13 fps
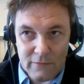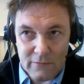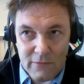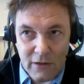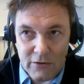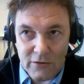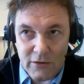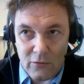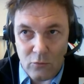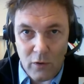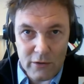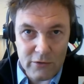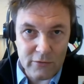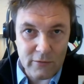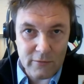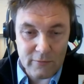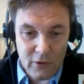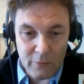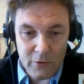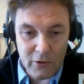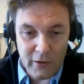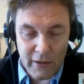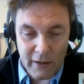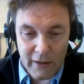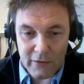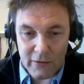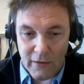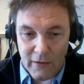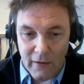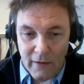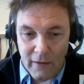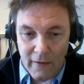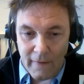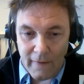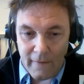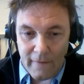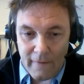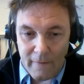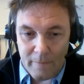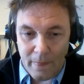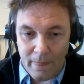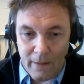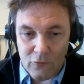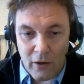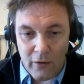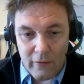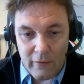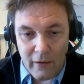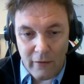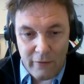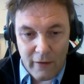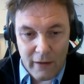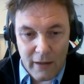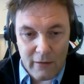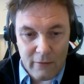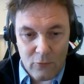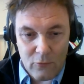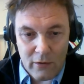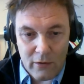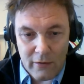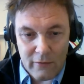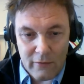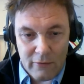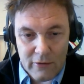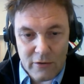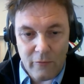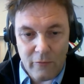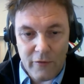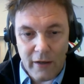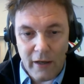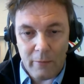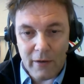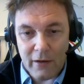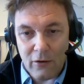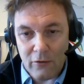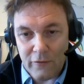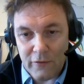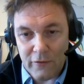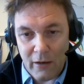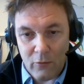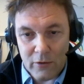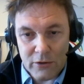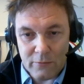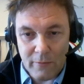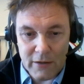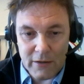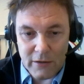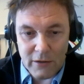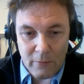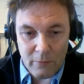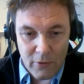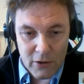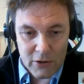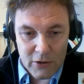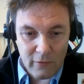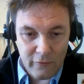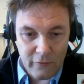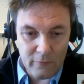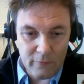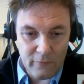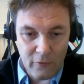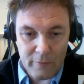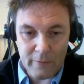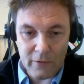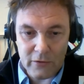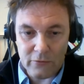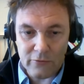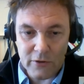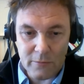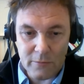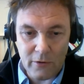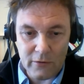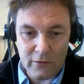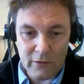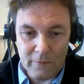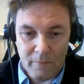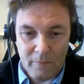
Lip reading: does not want to communicate, rather than thinking, well, that there's something happening over there which makes it impossible for people to respond.